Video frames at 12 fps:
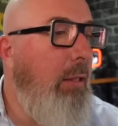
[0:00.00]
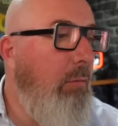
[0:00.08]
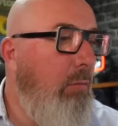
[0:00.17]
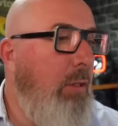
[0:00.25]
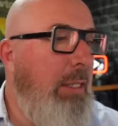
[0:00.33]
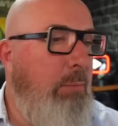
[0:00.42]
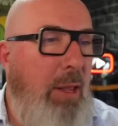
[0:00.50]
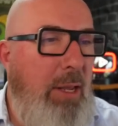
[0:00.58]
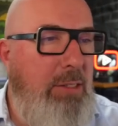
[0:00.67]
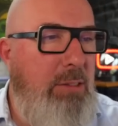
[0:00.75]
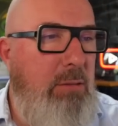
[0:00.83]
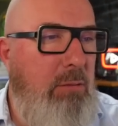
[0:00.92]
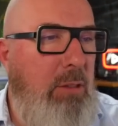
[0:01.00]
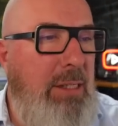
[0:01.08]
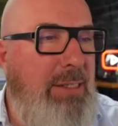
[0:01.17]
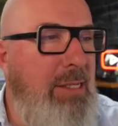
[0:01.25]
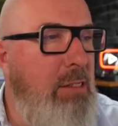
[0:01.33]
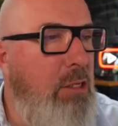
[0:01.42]
This place, it
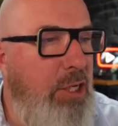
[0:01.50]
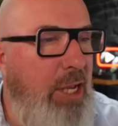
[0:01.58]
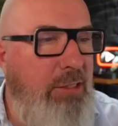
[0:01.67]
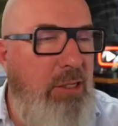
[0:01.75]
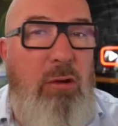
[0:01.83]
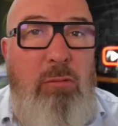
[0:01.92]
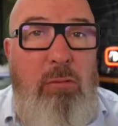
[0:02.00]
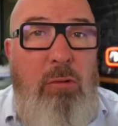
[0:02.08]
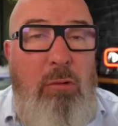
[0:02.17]
says it's a chateau.